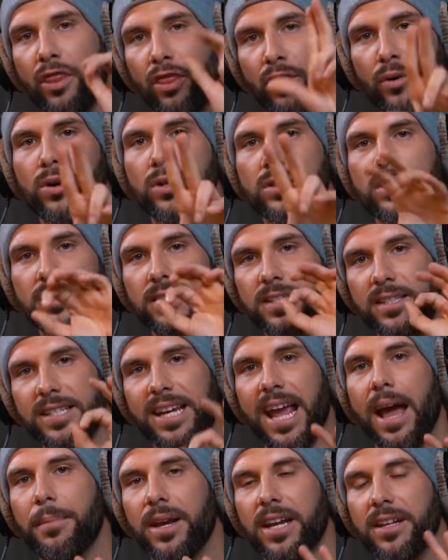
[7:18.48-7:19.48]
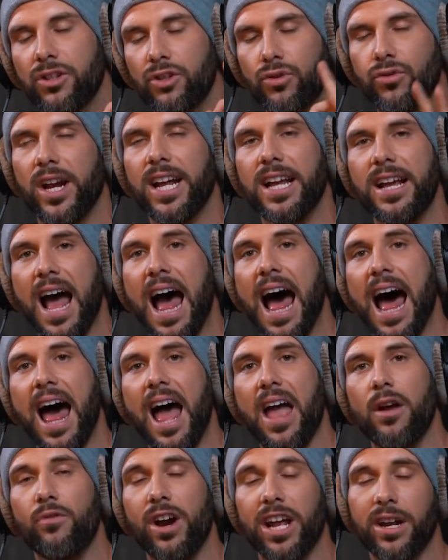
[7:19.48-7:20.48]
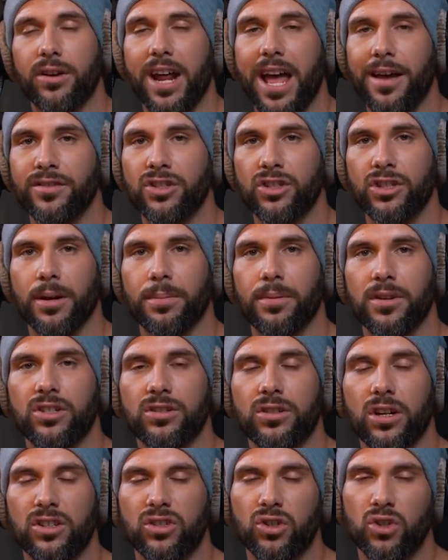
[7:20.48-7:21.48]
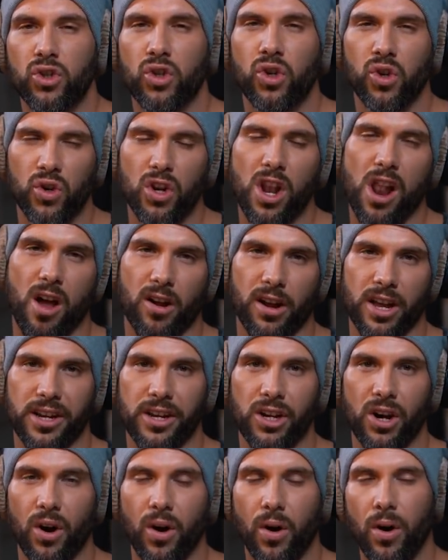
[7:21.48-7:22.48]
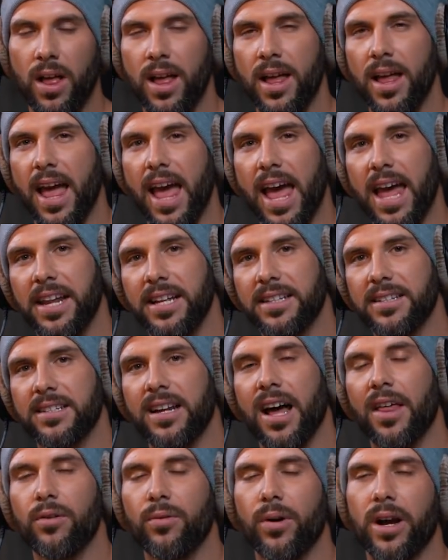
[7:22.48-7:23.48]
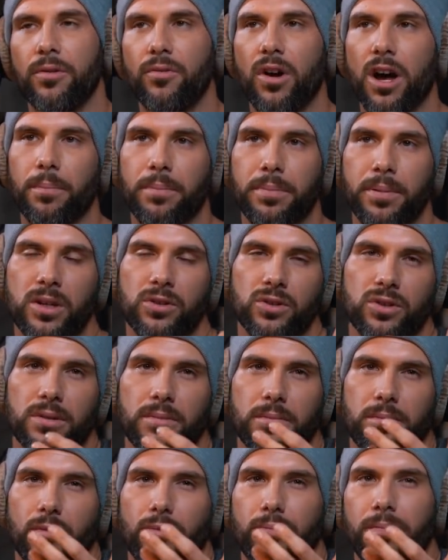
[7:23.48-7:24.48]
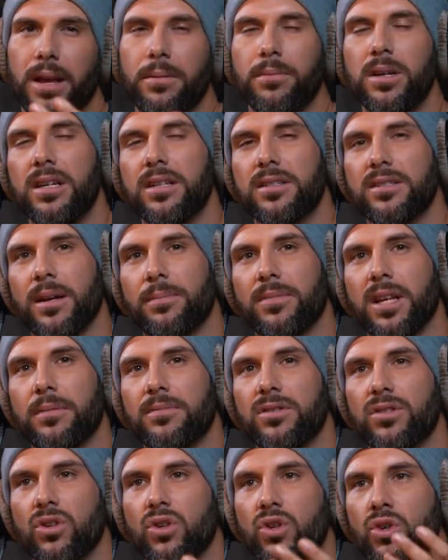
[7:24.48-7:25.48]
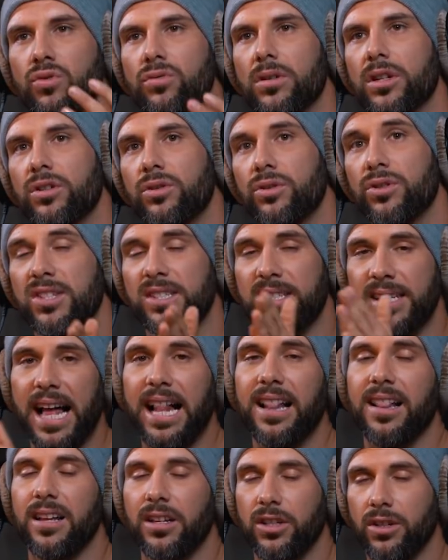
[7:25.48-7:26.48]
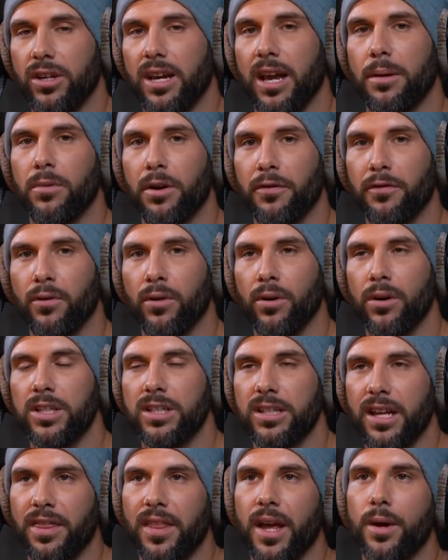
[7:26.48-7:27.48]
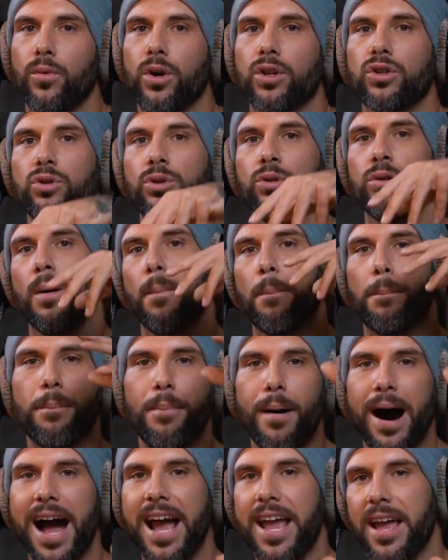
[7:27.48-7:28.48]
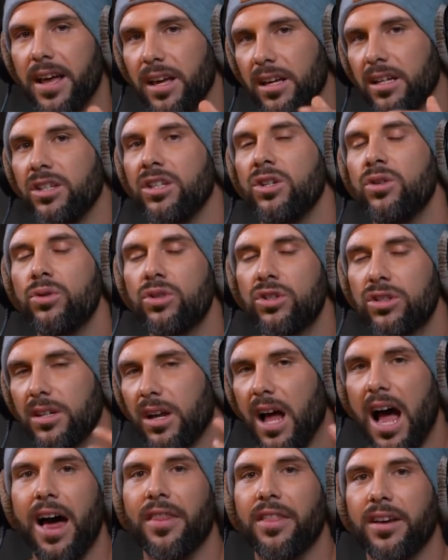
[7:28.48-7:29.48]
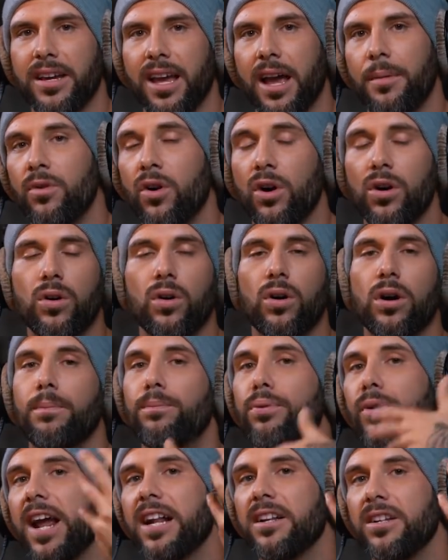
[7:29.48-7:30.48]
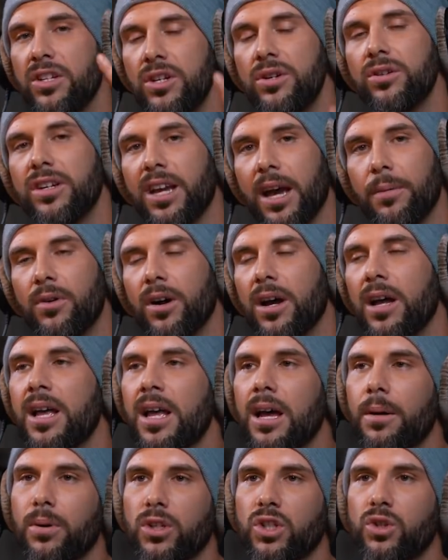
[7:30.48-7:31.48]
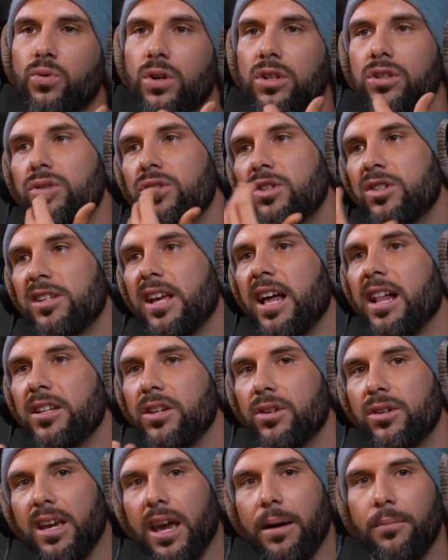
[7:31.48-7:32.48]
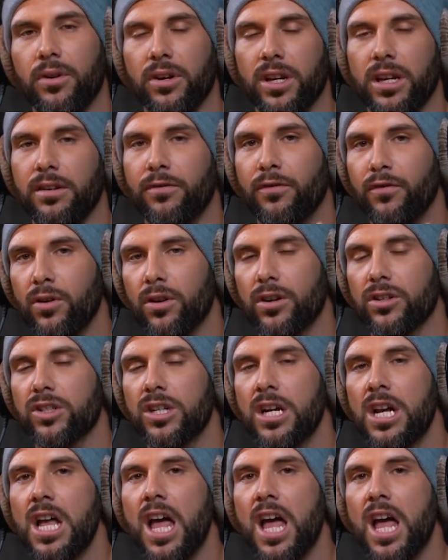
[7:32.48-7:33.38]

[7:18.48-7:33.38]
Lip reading: third scamming trick I read on F-Stoppers not too long ago, and it's another way around, because maybe sometimes you want to sell your camera first and then want to buy a used other camera or a brand new camera, but you want to sell your camera gear first.